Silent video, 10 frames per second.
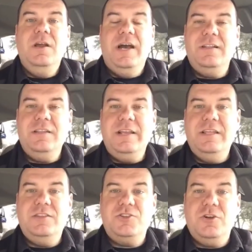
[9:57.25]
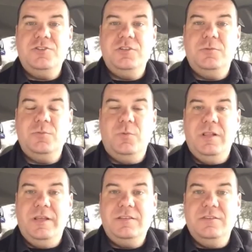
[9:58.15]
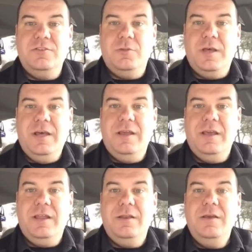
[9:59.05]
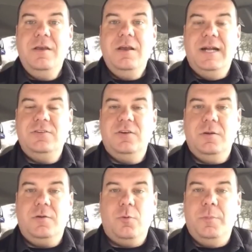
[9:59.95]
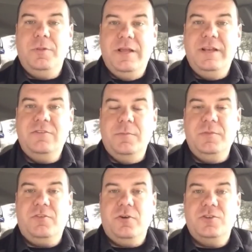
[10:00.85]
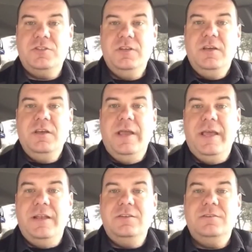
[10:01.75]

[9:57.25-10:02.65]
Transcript: I had a lady at the church that was willing to do that, and I took a group of ladies from the church, and